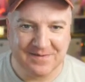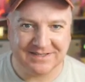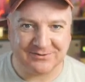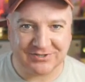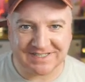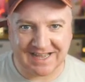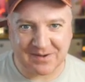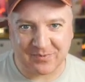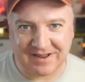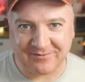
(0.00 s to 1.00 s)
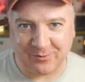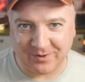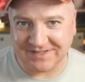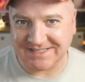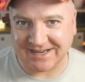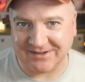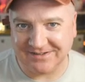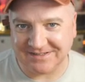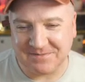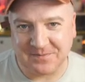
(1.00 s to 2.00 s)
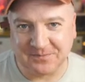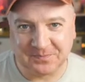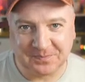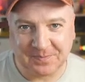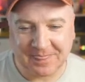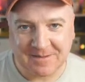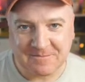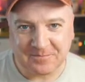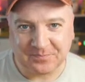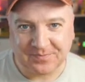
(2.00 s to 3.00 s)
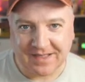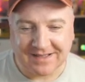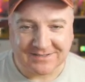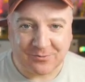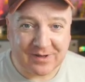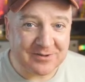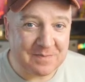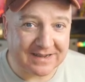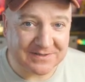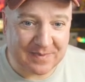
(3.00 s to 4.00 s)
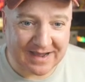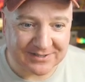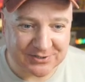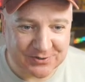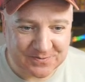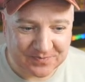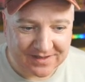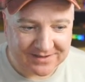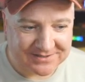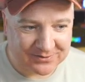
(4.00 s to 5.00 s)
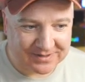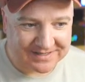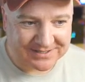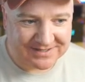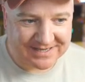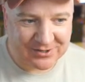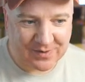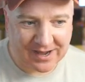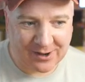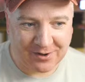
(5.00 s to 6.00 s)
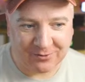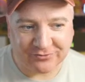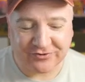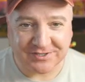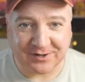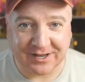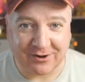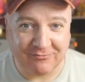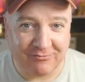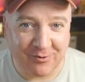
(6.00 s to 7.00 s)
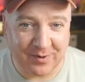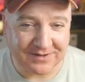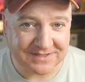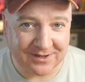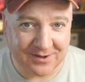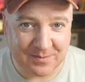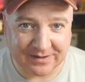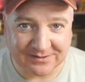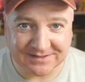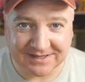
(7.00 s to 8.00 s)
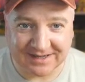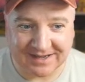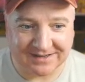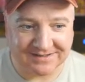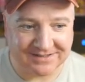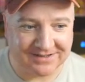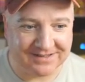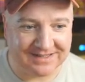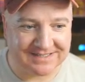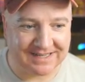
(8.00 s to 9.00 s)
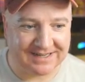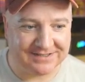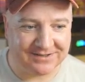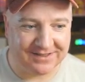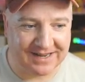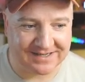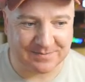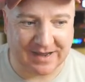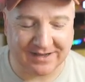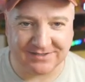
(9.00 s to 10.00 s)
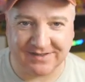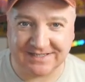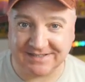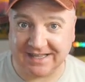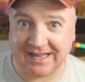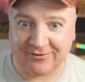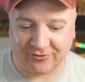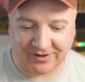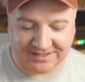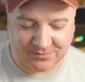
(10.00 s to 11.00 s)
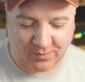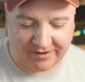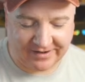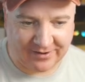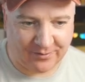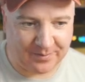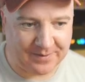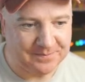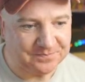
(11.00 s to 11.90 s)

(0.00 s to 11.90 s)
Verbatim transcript: So I'll just take a break for one second. So welcome back to part two. So let's continue our ultrasonic robot uh, build and uh, let's get into the next part. So this is the electronics and wiring it up.